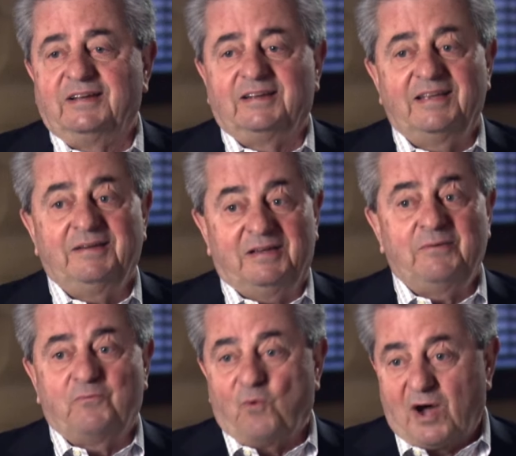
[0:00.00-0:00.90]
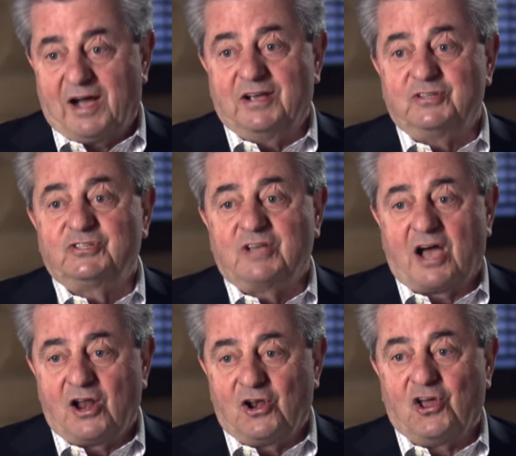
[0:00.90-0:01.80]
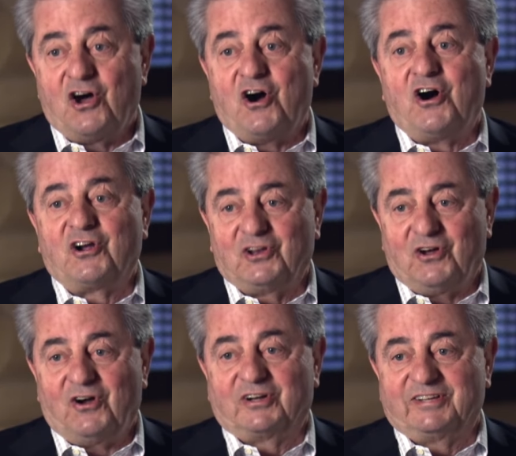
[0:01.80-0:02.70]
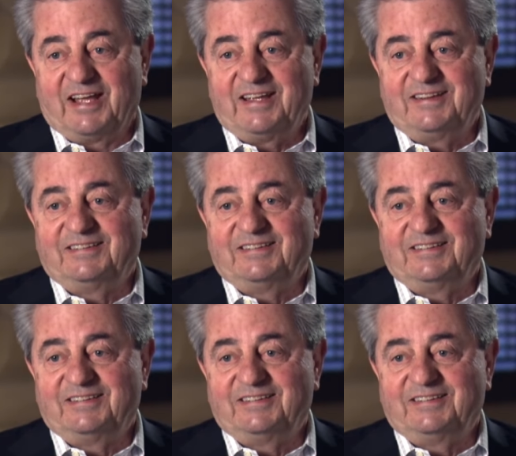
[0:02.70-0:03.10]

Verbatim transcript: uh, it, it was a long, long day.